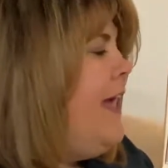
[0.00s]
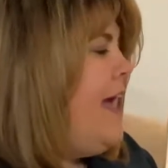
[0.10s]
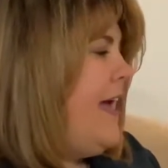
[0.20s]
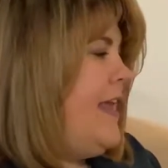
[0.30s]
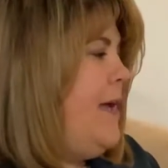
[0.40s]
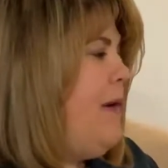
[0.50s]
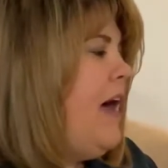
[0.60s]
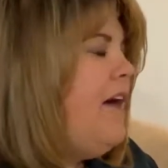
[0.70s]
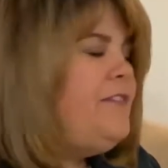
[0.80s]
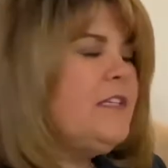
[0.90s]
And I
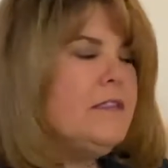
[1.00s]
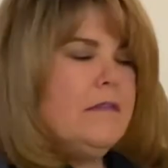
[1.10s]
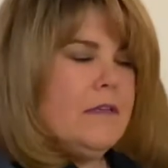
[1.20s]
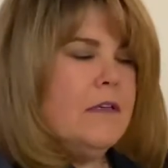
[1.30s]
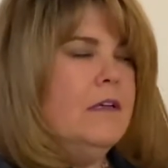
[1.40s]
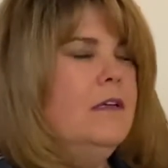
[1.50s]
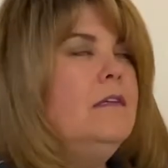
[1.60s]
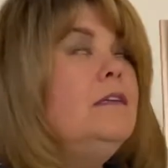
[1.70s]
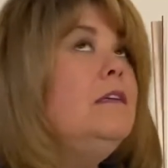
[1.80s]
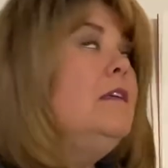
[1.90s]
puffed.
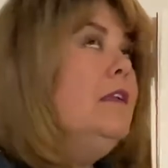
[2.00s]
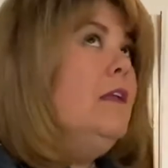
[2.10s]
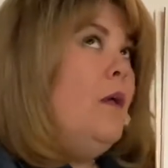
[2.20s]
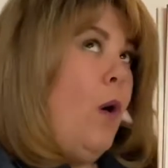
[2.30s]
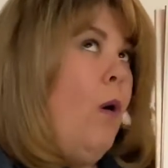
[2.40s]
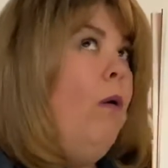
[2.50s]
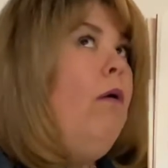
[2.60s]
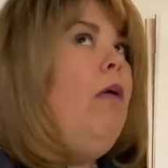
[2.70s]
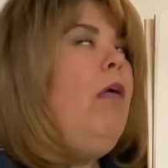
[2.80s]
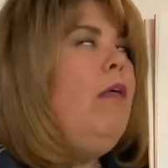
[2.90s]

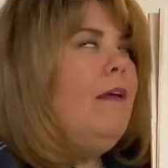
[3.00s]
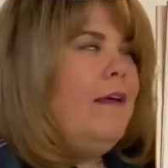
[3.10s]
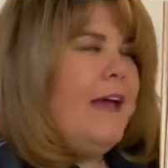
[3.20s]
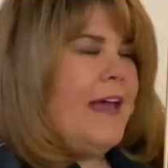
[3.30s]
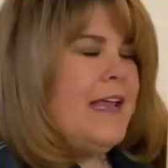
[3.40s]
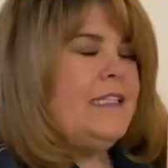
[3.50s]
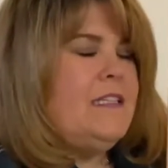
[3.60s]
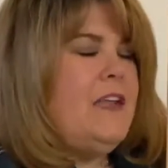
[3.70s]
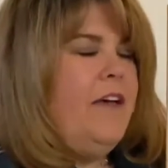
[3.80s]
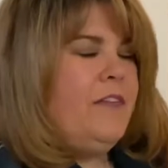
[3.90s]
And I
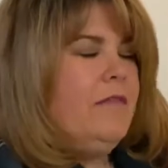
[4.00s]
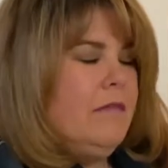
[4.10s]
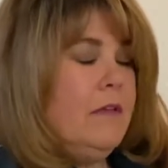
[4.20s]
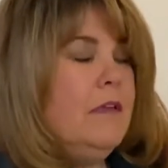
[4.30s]
snuffed.